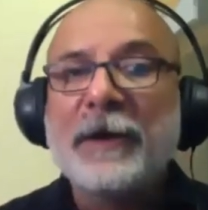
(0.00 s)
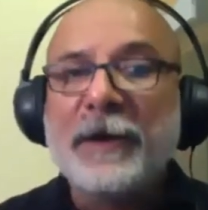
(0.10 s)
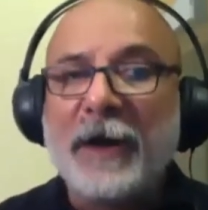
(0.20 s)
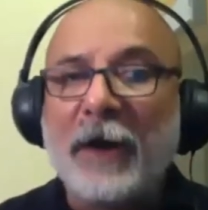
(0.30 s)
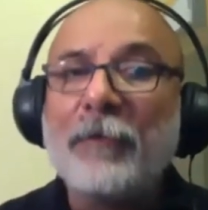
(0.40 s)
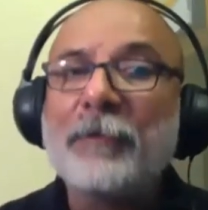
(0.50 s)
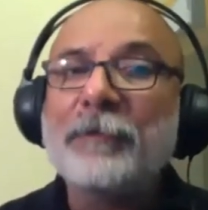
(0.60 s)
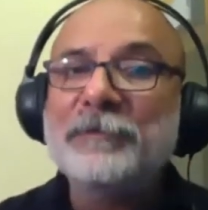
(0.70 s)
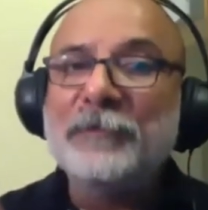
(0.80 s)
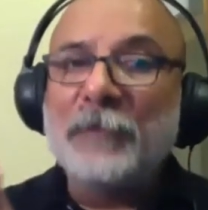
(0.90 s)
Now,
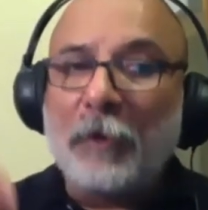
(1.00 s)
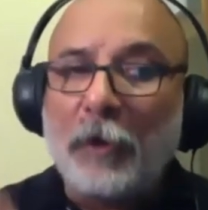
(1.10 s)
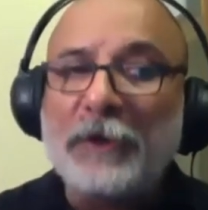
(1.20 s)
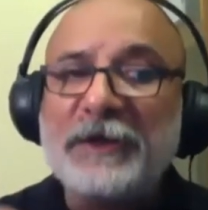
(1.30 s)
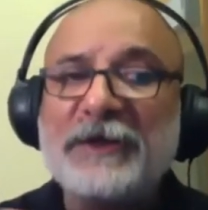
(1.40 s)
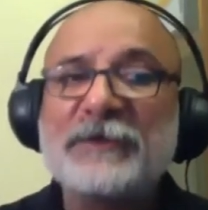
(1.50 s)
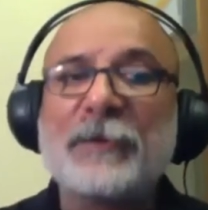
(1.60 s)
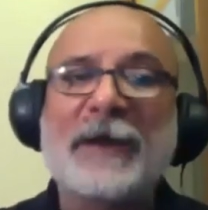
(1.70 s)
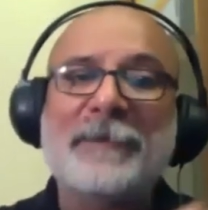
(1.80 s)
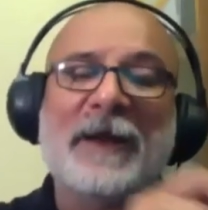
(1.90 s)
all these
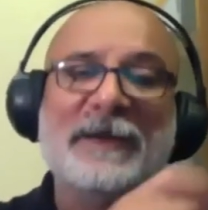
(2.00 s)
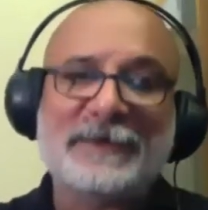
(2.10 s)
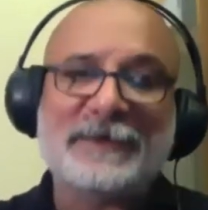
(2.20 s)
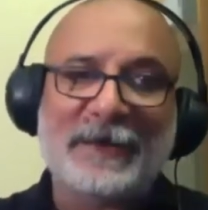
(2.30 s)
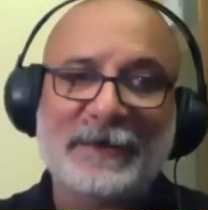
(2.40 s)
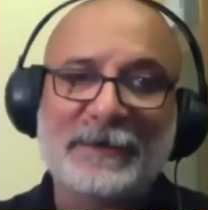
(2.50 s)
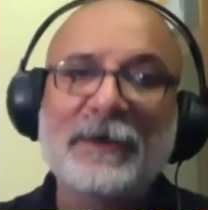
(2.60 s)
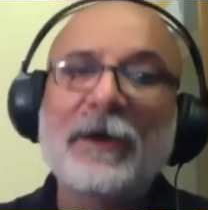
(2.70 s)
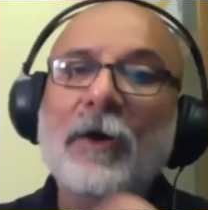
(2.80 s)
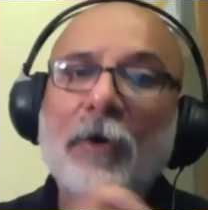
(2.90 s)
white balance
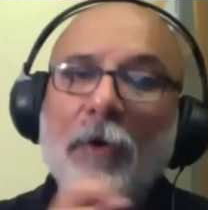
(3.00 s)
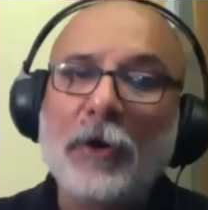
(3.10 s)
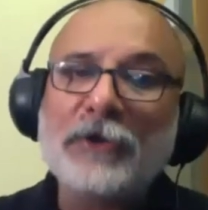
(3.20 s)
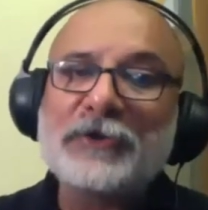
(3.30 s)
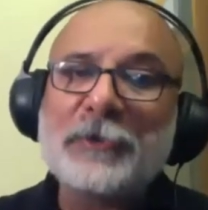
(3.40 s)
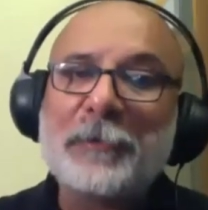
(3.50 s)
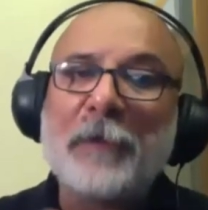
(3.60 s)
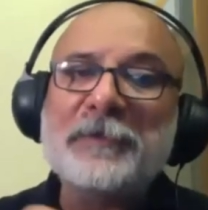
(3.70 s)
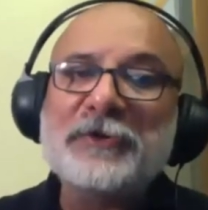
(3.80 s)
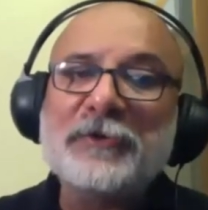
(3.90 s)
settings also
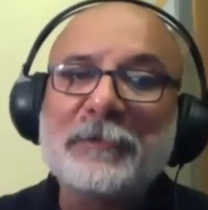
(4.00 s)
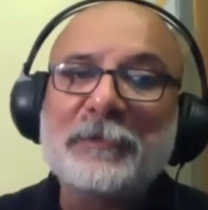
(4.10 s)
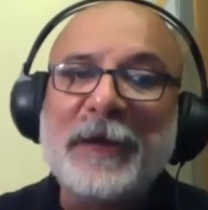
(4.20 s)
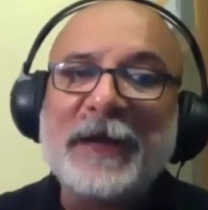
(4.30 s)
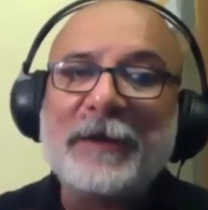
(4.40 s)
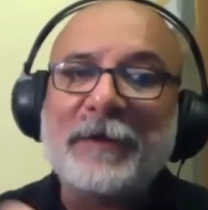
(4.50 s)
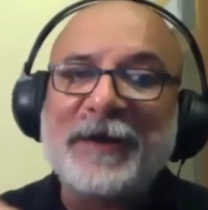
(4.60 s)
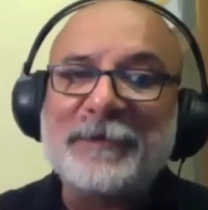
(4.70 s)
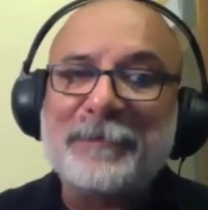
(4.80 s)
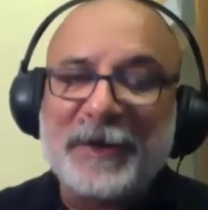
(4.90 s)
prompt you to make
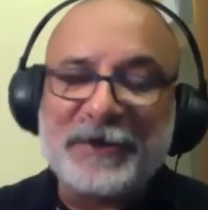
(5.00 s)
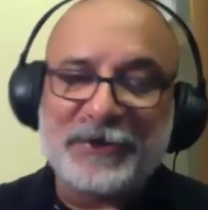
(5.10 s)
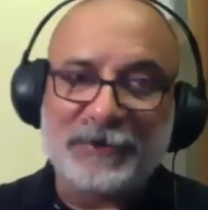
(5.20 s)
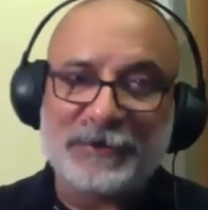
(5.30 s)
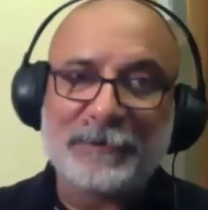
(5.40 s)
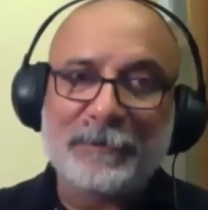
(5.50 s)
creative pictures.